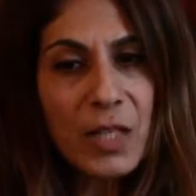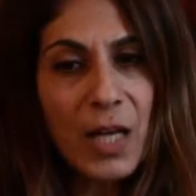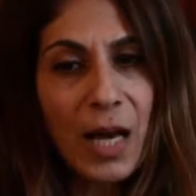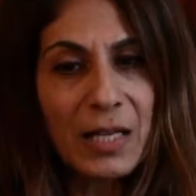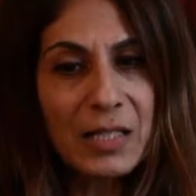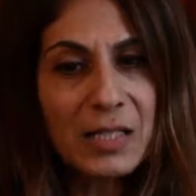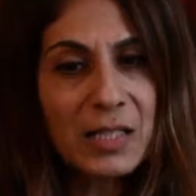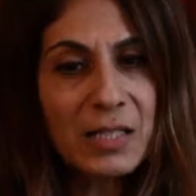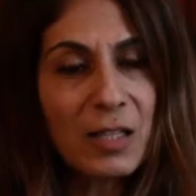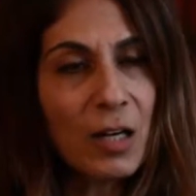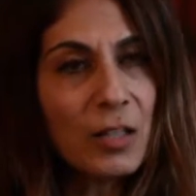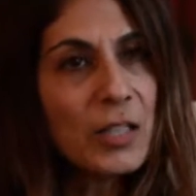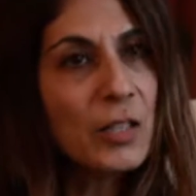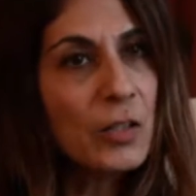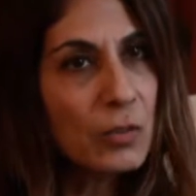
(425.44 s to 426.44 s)
I
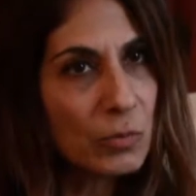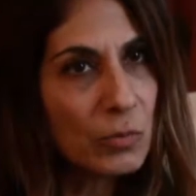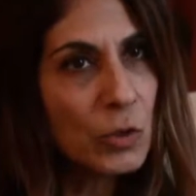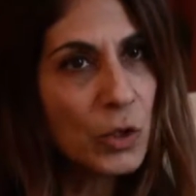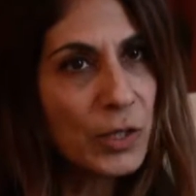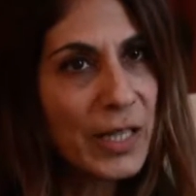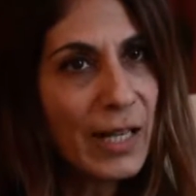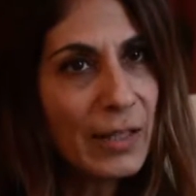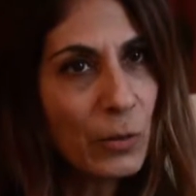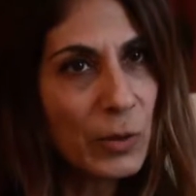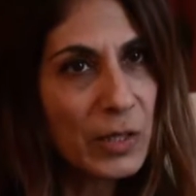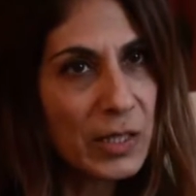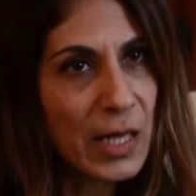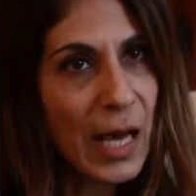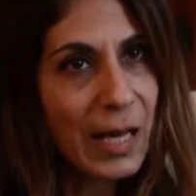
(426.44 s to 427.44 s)
started, together
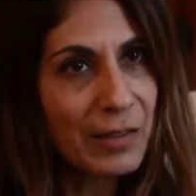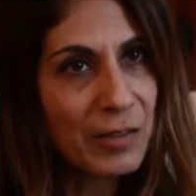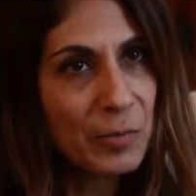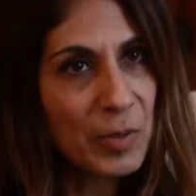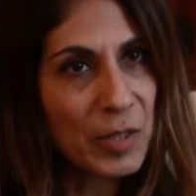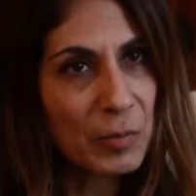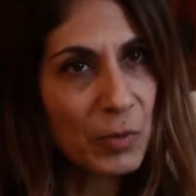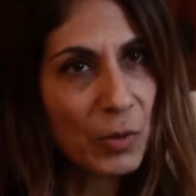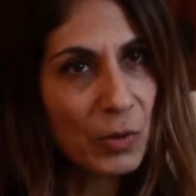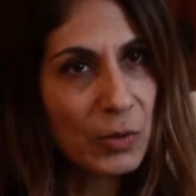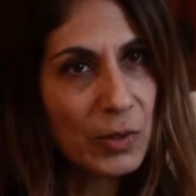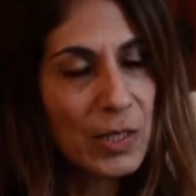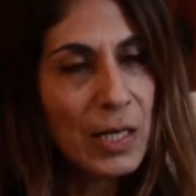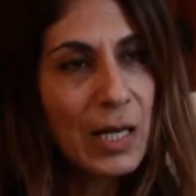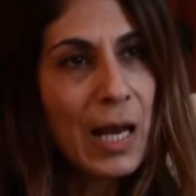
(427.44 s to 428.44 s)
with other
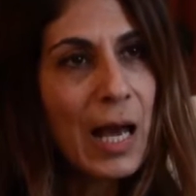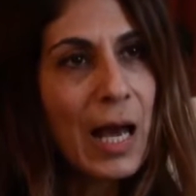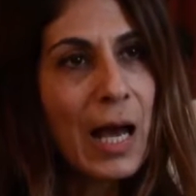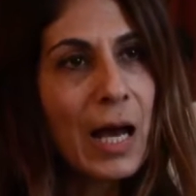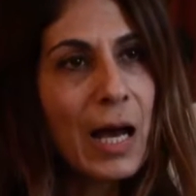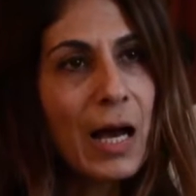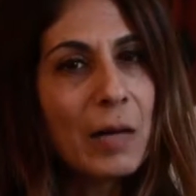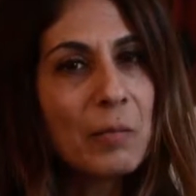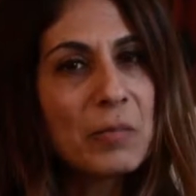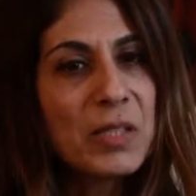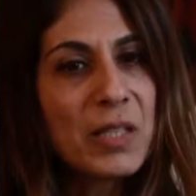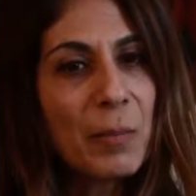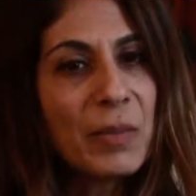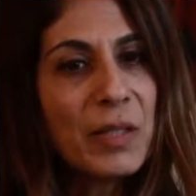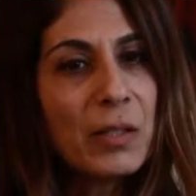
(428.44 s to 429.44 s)
people,
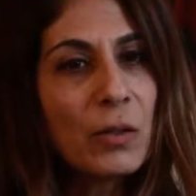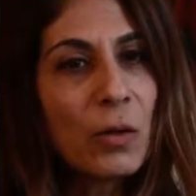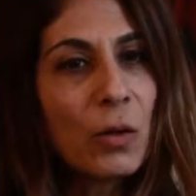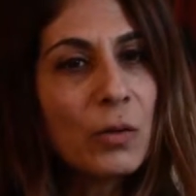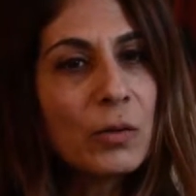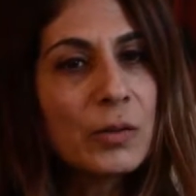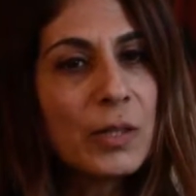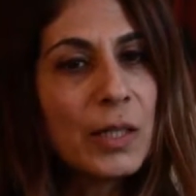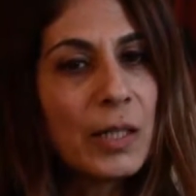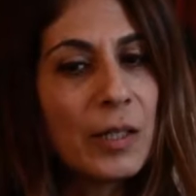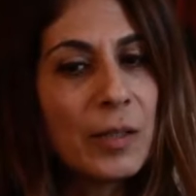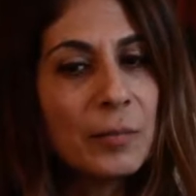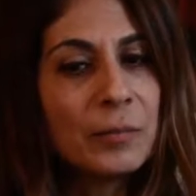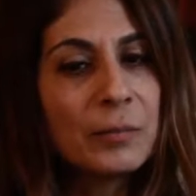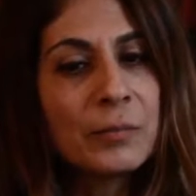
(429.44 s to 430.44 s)
something called
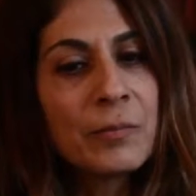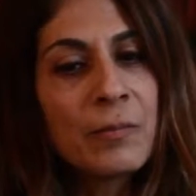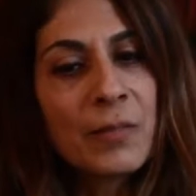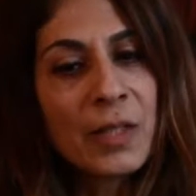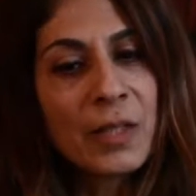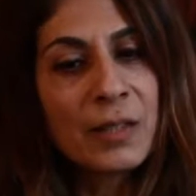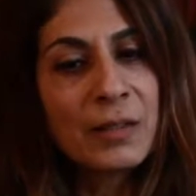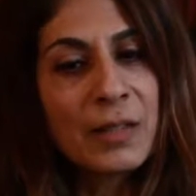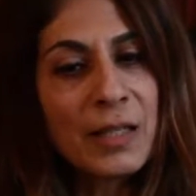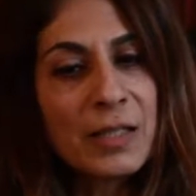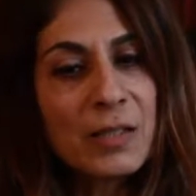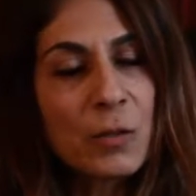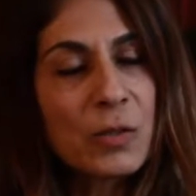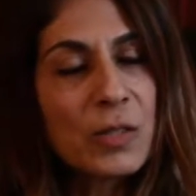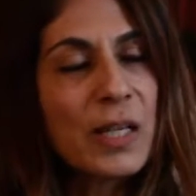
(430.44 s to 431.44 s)
the
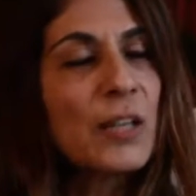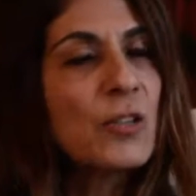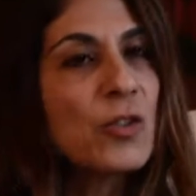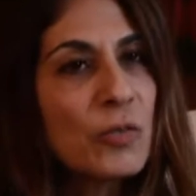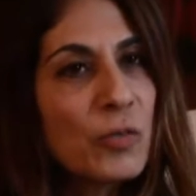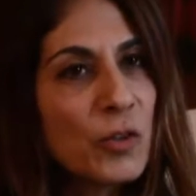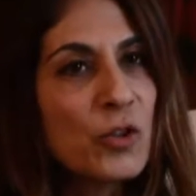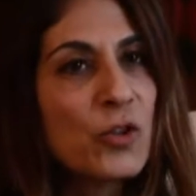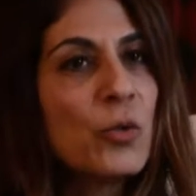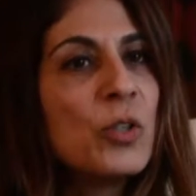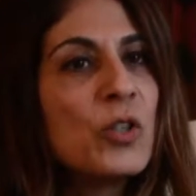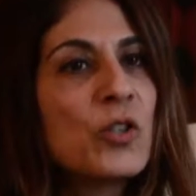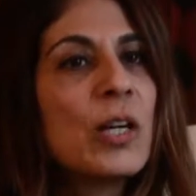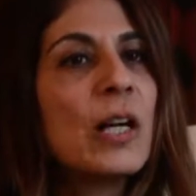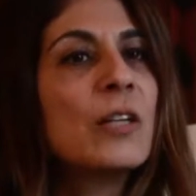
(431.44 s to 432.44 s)
Association for
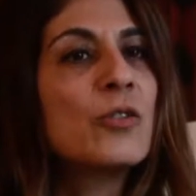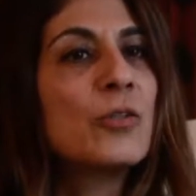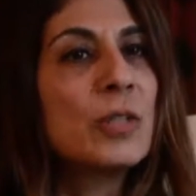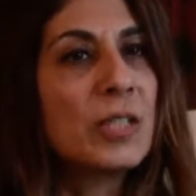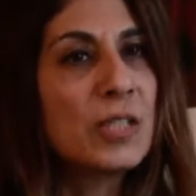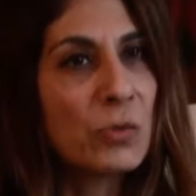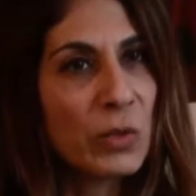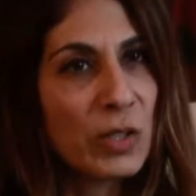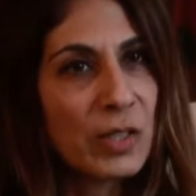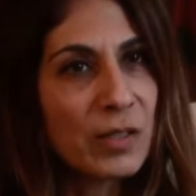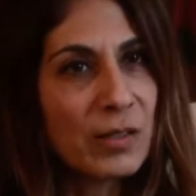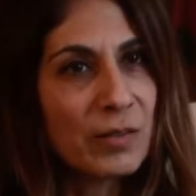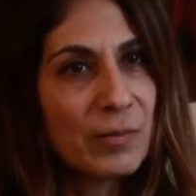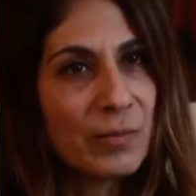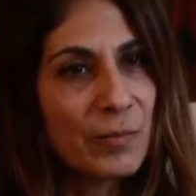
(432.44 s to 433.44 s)
Jewish Culture in
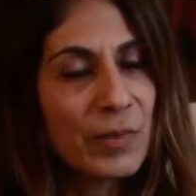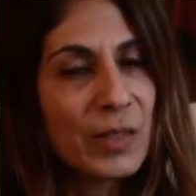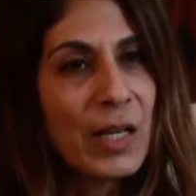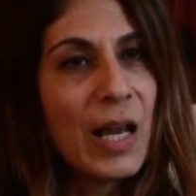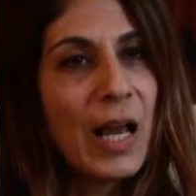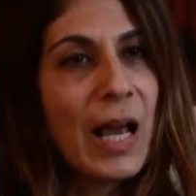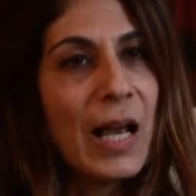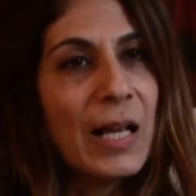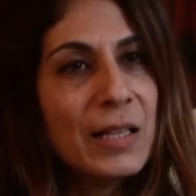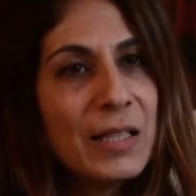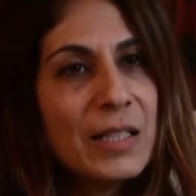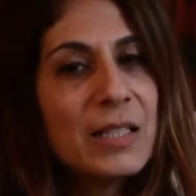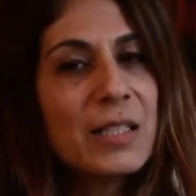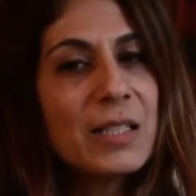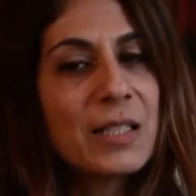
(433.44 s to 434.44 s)
Sweden. And
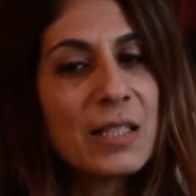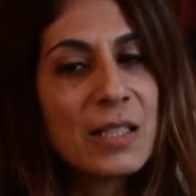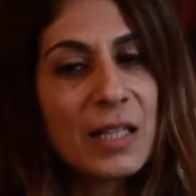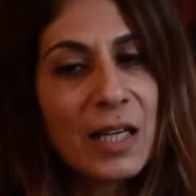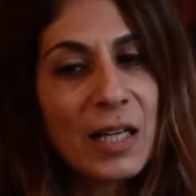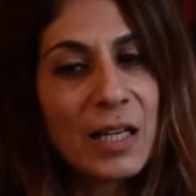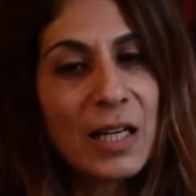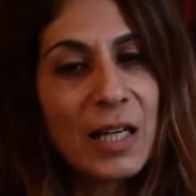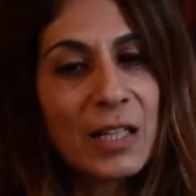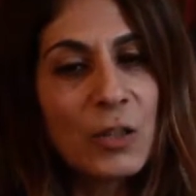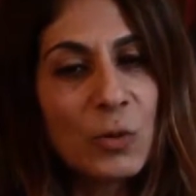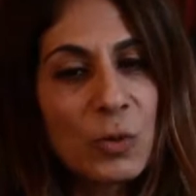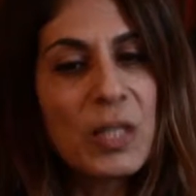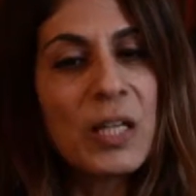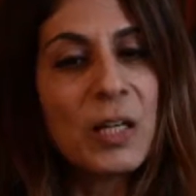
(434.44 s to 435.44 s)
this is a
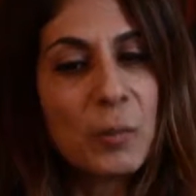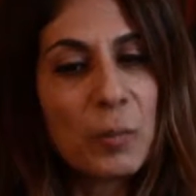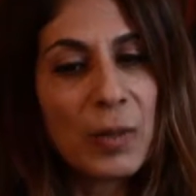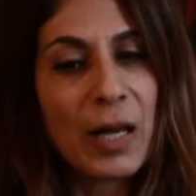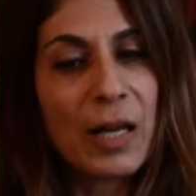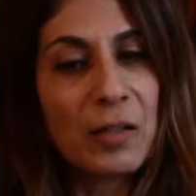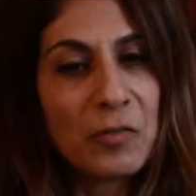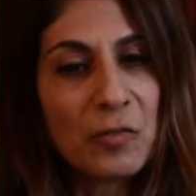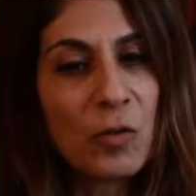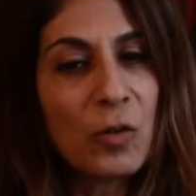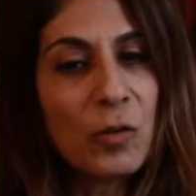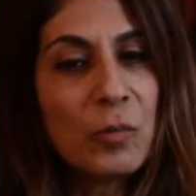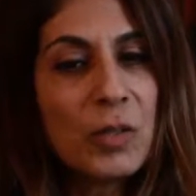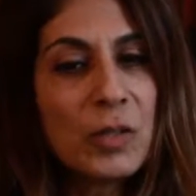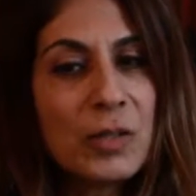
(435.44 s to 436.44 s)
unique
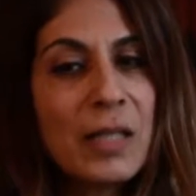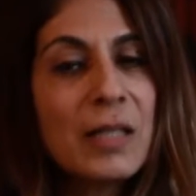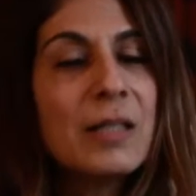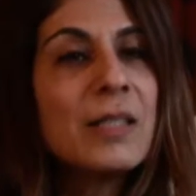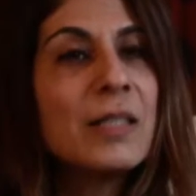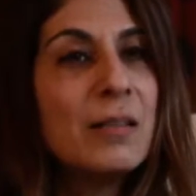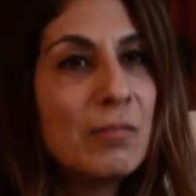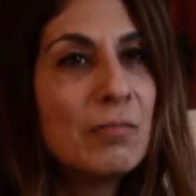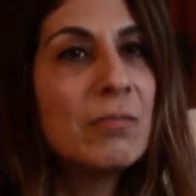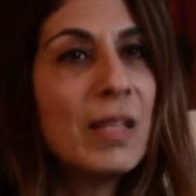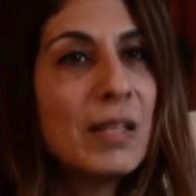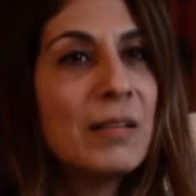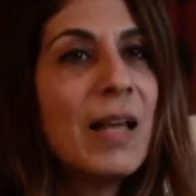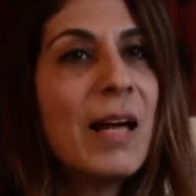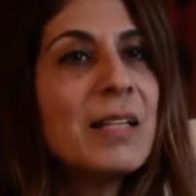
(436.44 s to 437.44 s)
platform
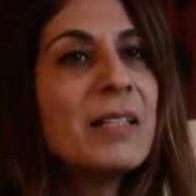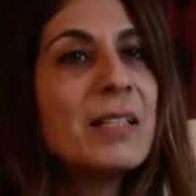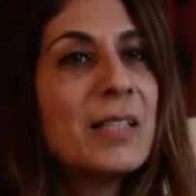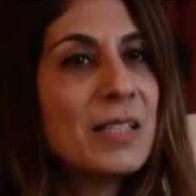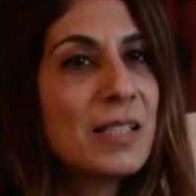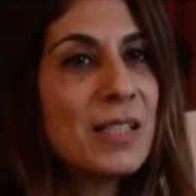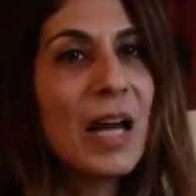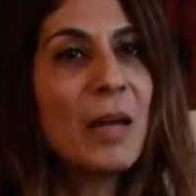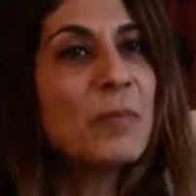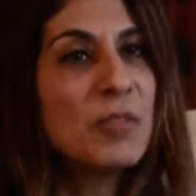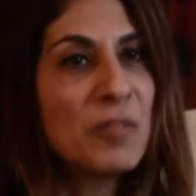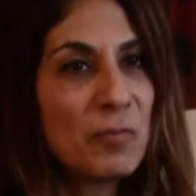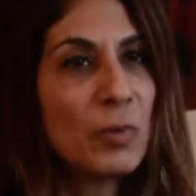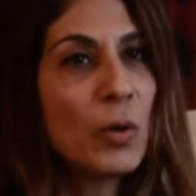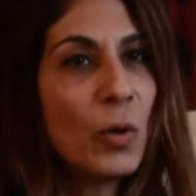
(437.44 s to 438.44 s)
that does these types
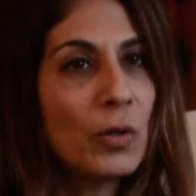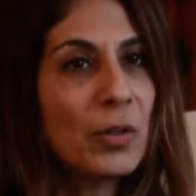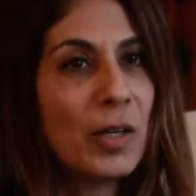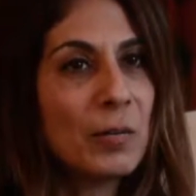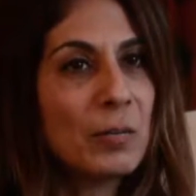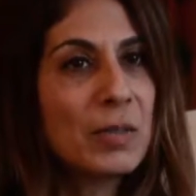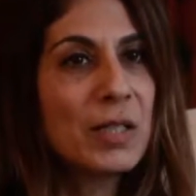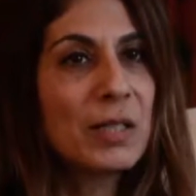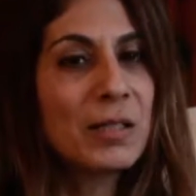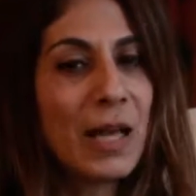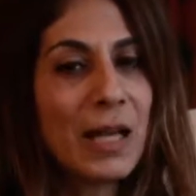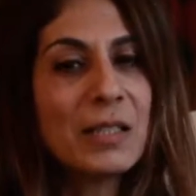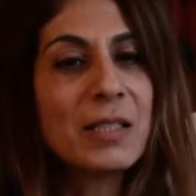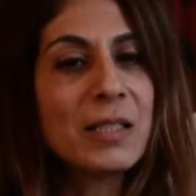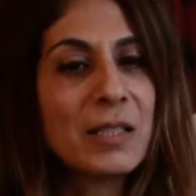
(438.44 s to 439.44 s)
of programs, that
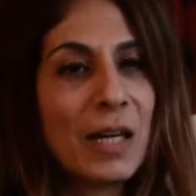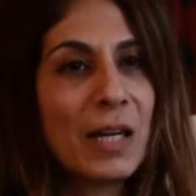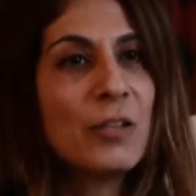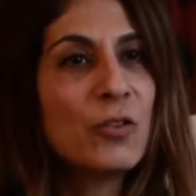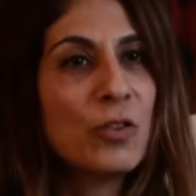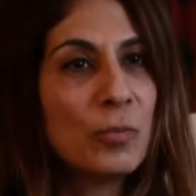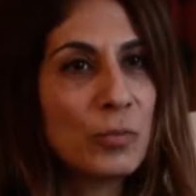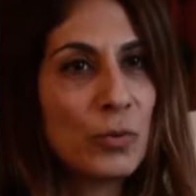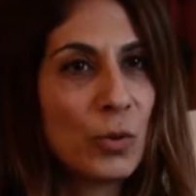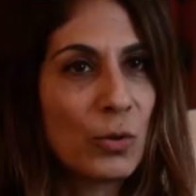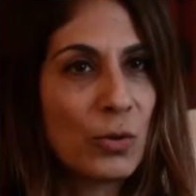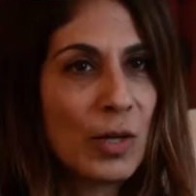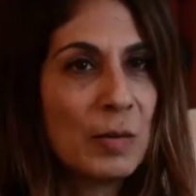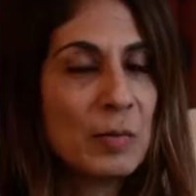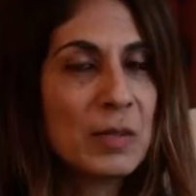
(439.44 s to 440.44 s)
does cultural
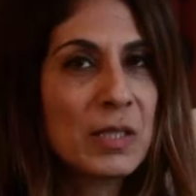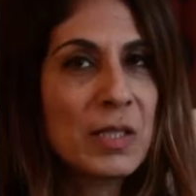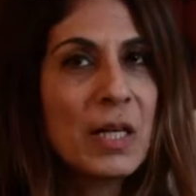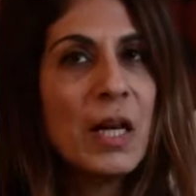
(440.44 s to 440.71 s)
programs